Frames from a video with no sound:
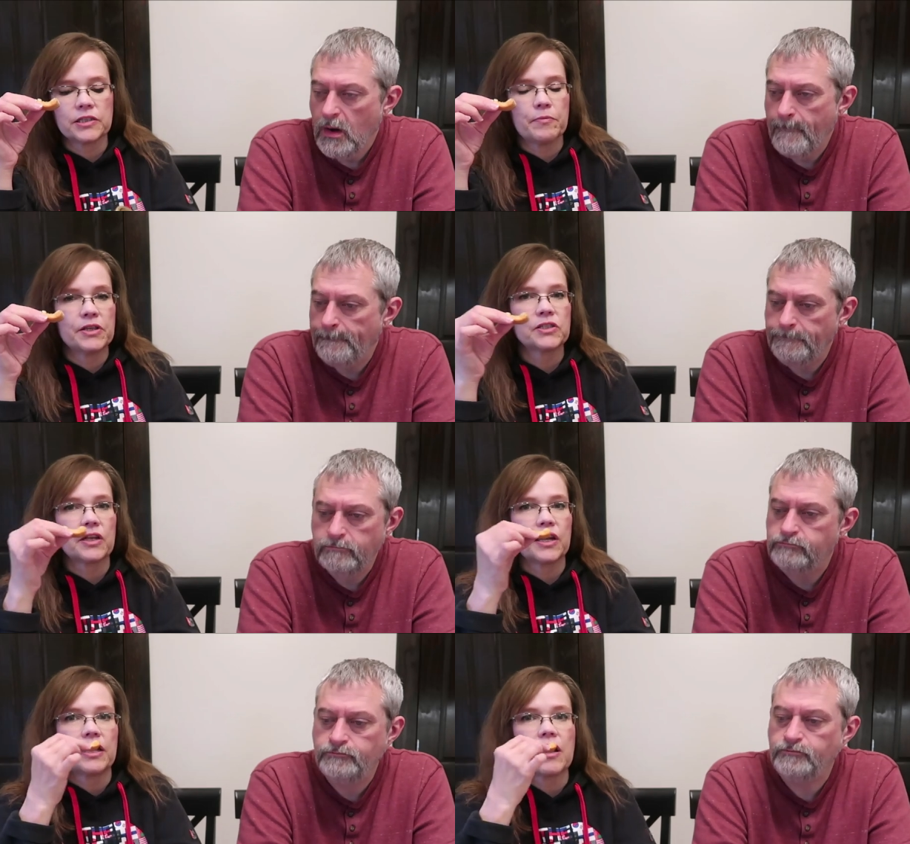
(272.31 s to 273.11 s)
Speaker 1: the
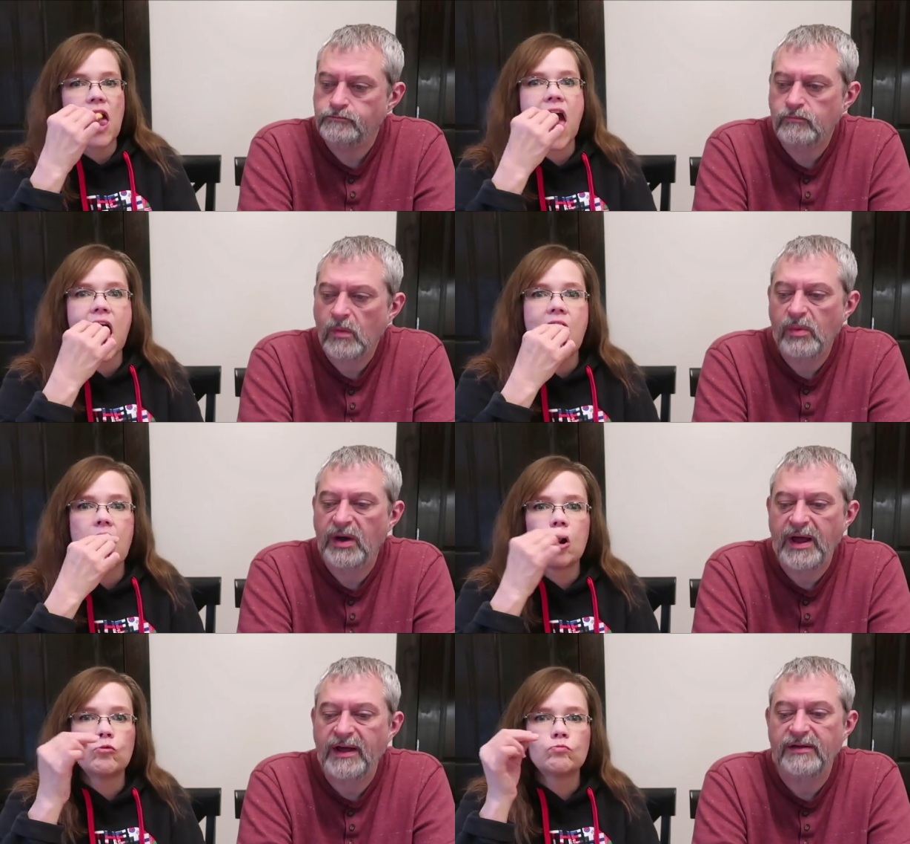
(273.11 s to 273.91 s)
muscadine.
Speaker 2: Mm -hmm. But
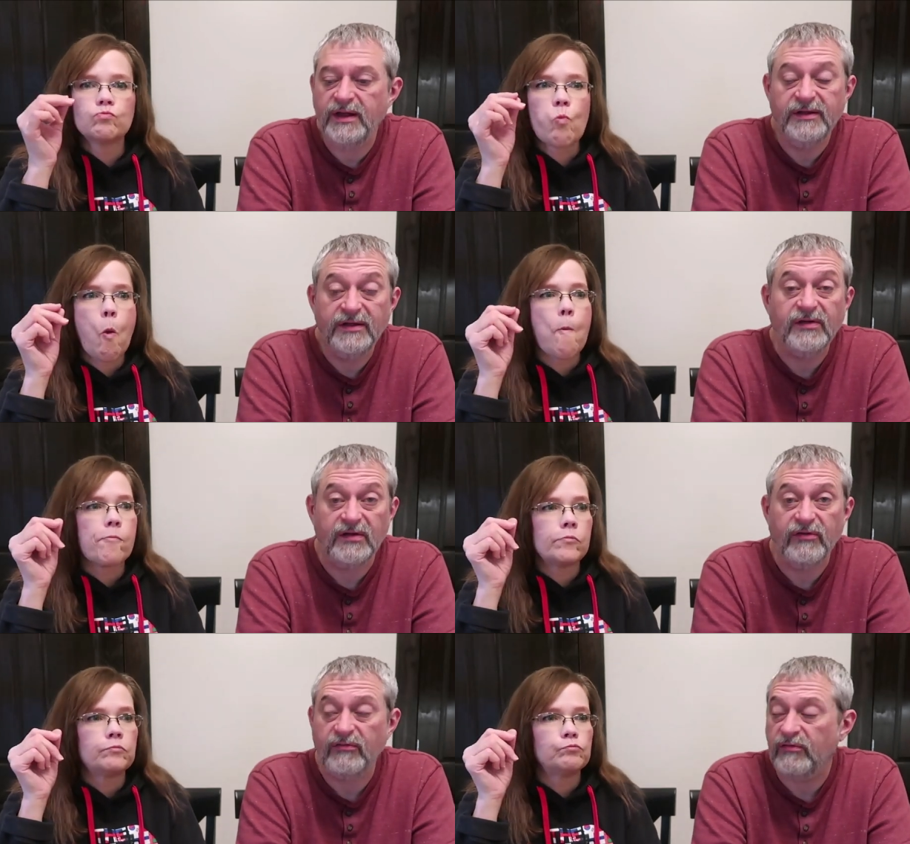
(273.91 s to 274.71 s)
it, has, it is a
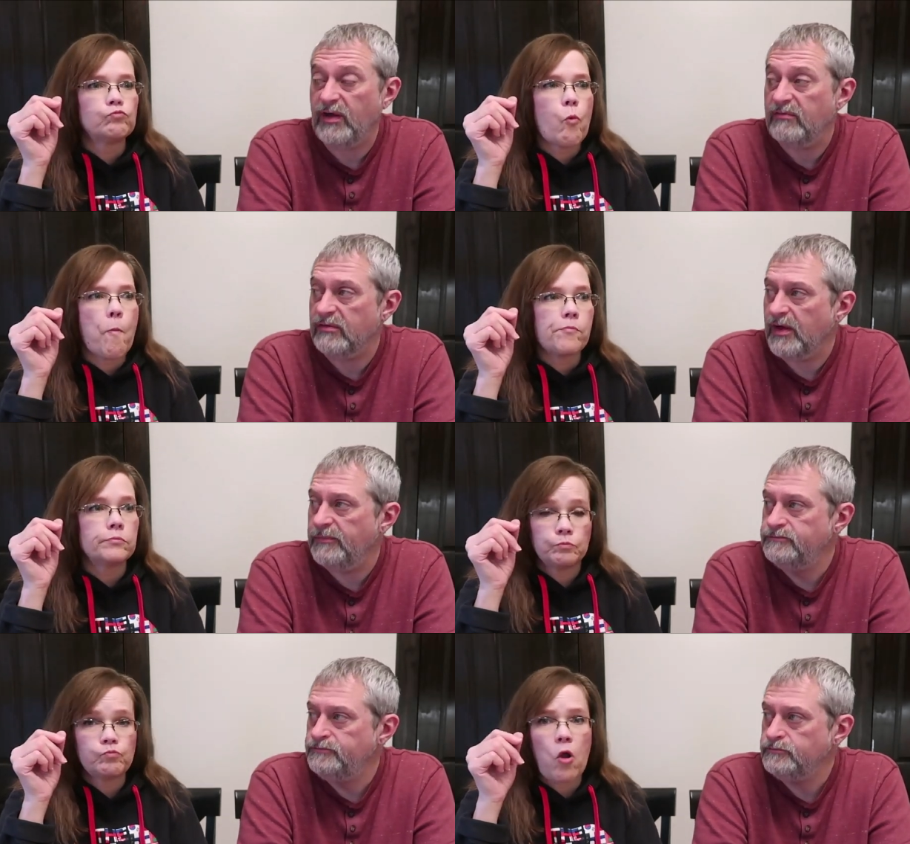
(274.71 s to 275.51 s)
different flavor though.
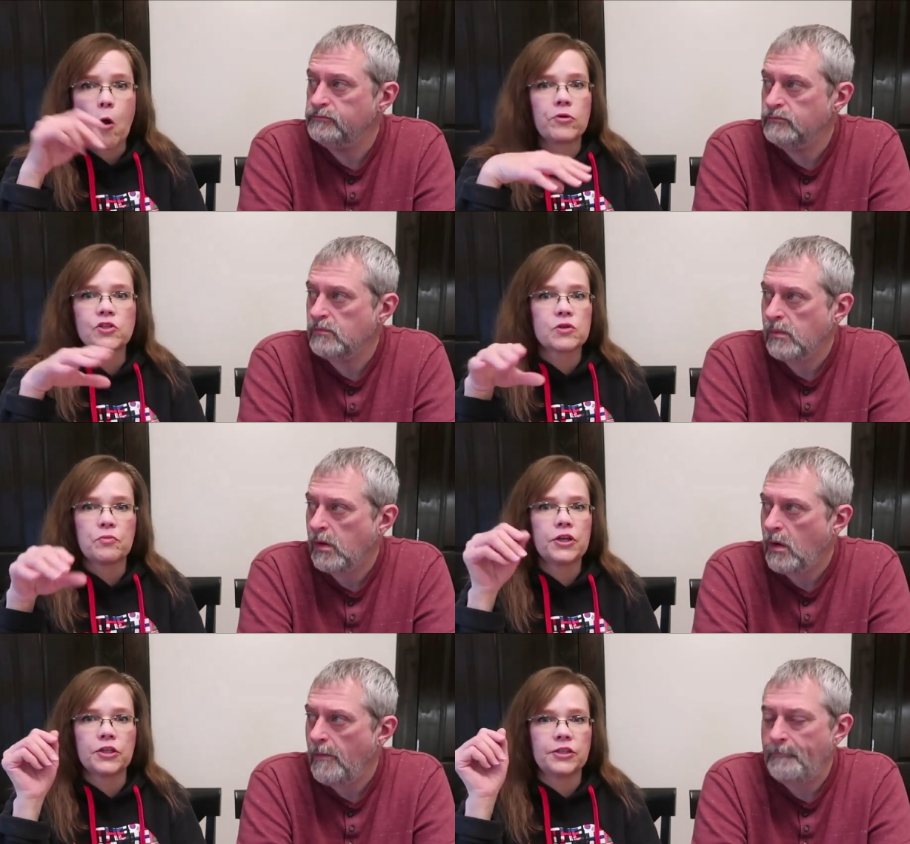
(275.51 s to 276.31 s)
Mm
Speaker 1: -hmm. Oh, it's
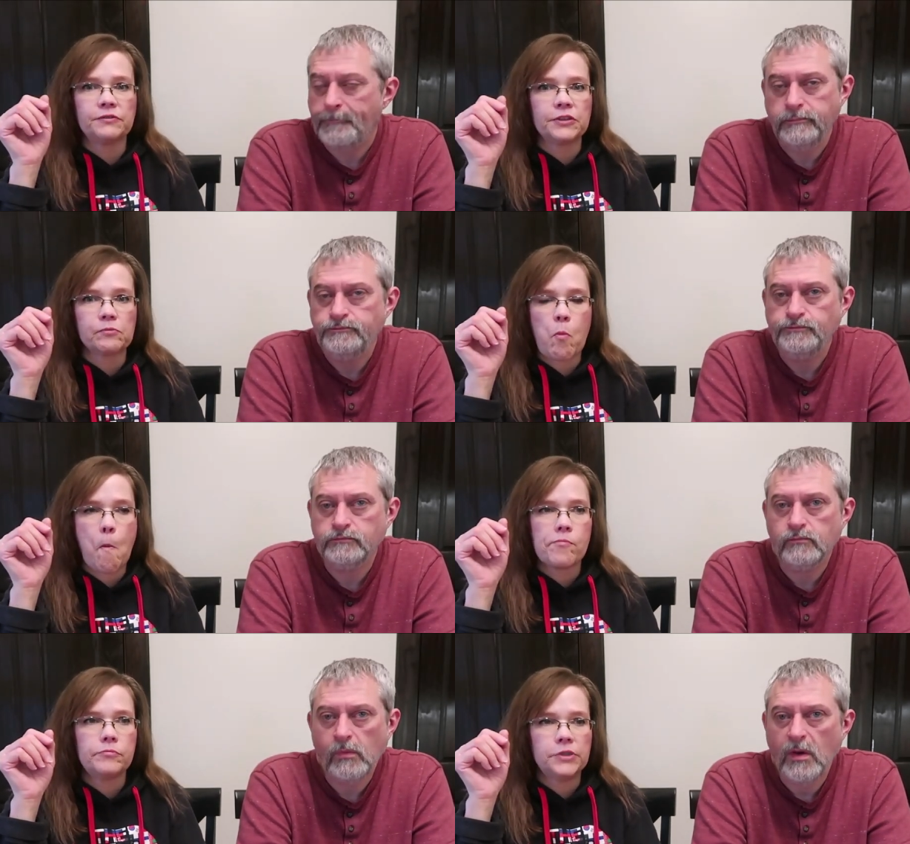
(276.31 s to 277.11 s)
completely different.
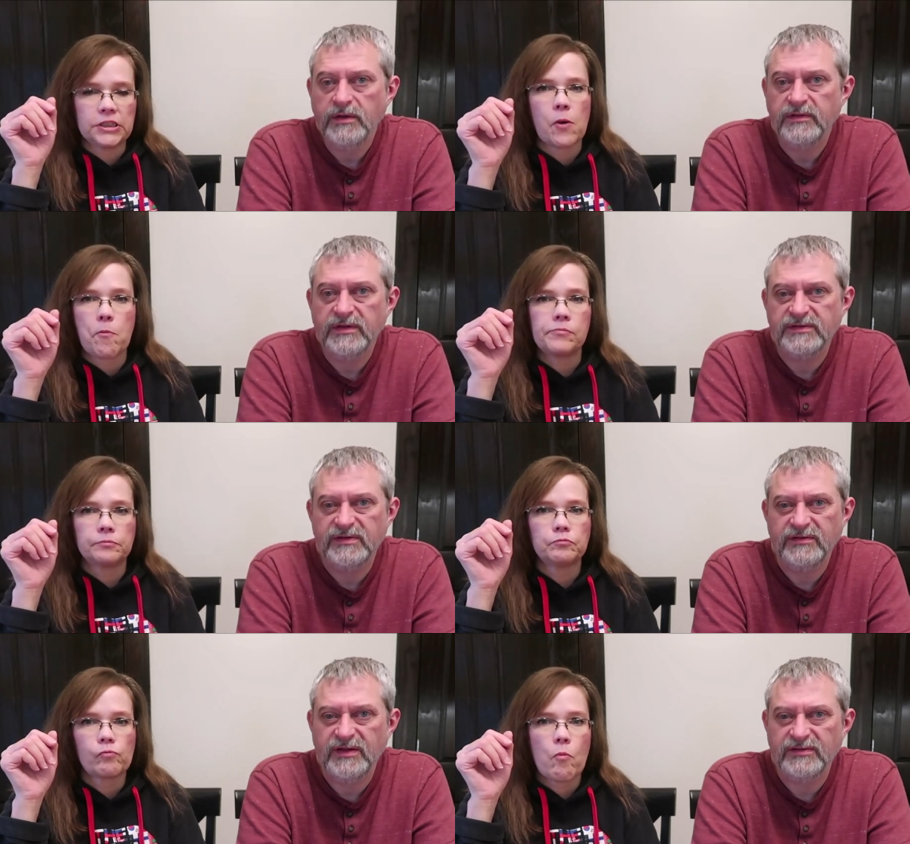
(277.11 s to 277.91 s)
Yeah, yeah
Speaker 2: that's
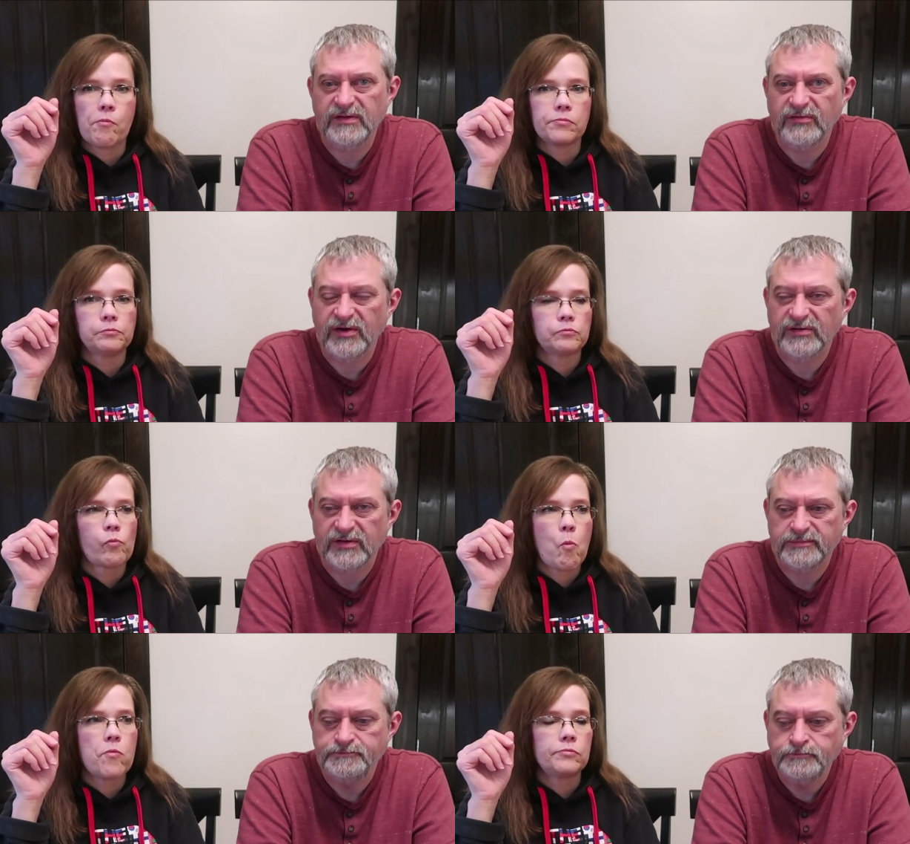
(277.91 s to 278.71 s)
that's
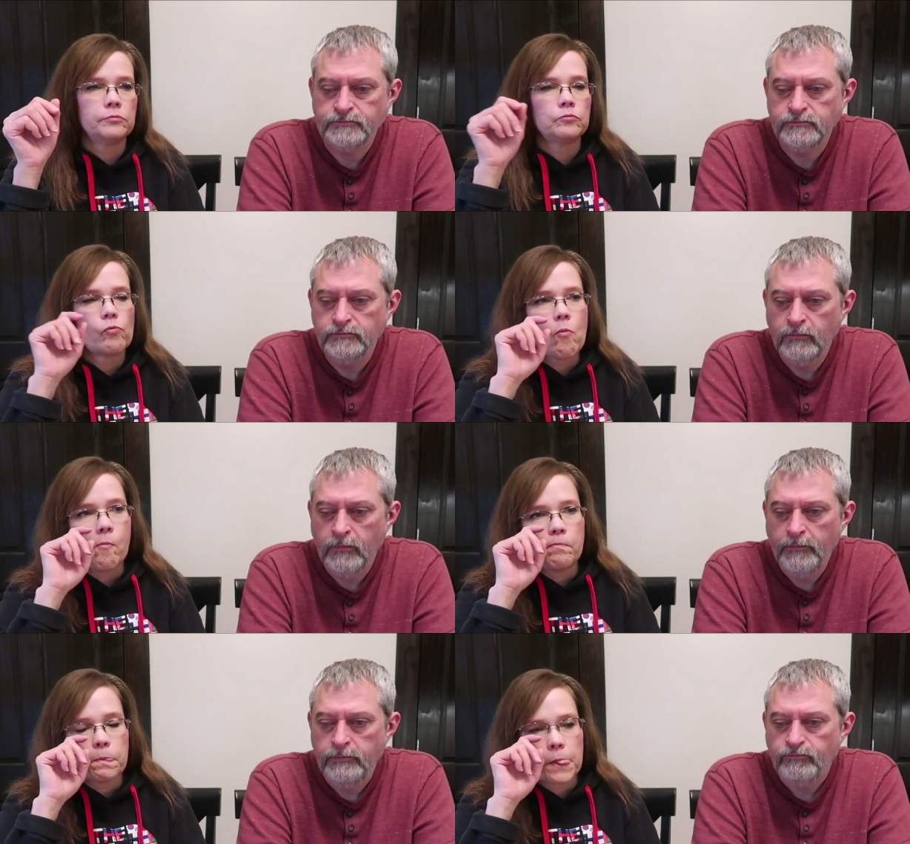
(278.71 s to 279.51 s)
interesting.
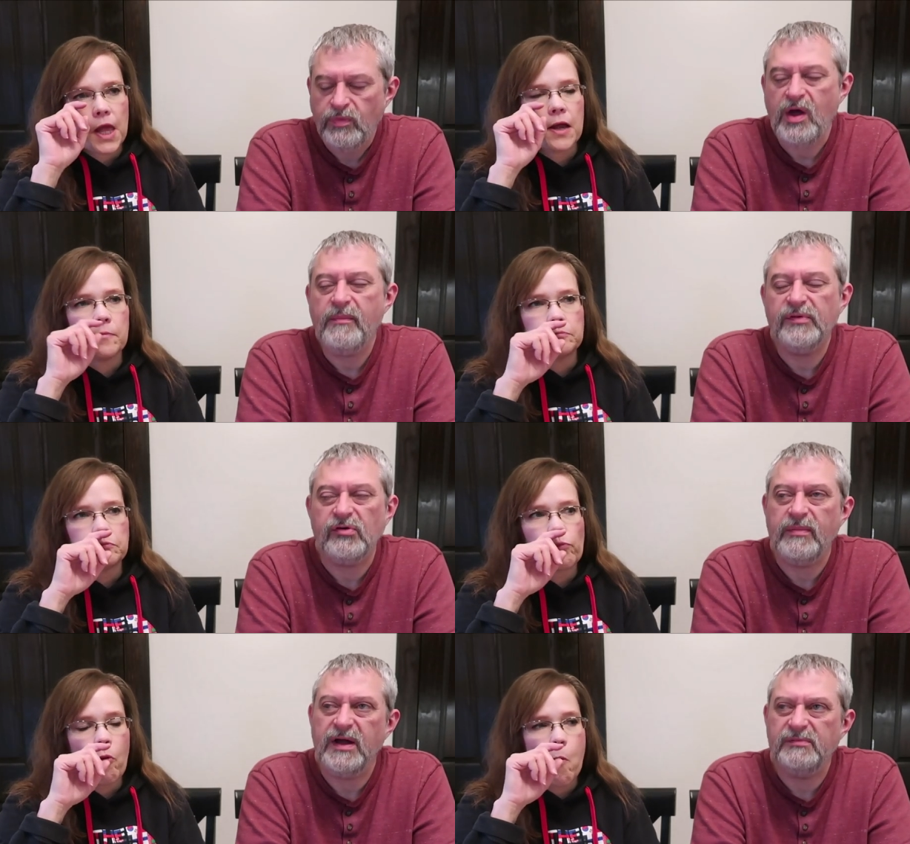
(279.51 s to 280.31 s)
That um, almost
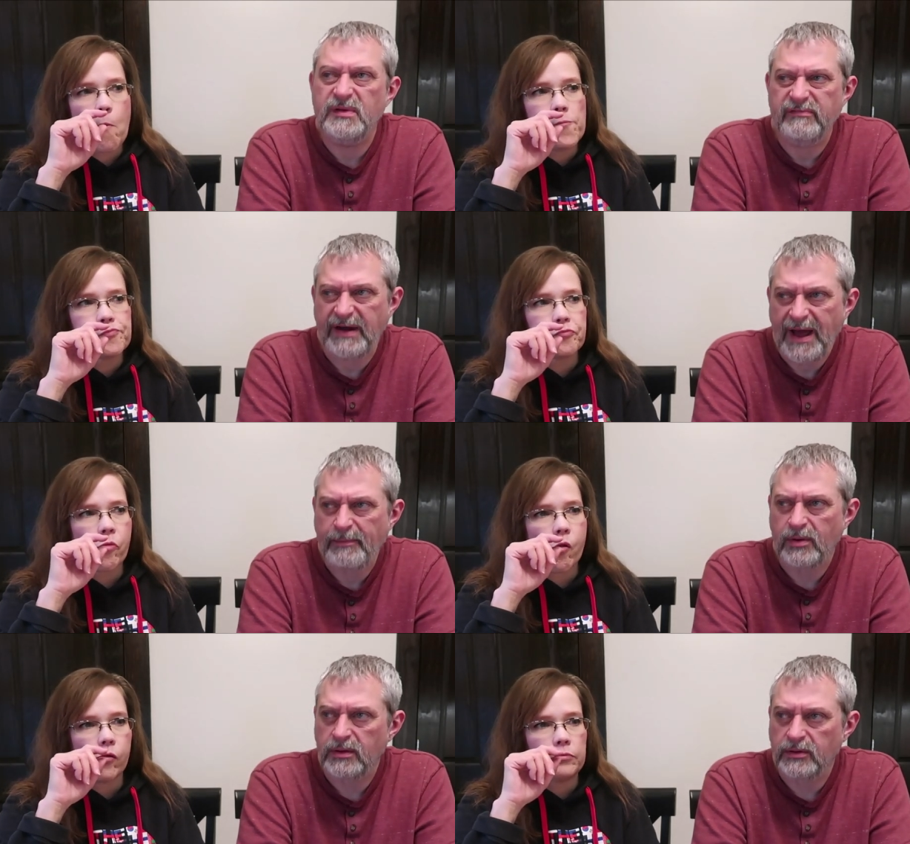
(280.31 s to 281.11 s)
reminds me of an apple a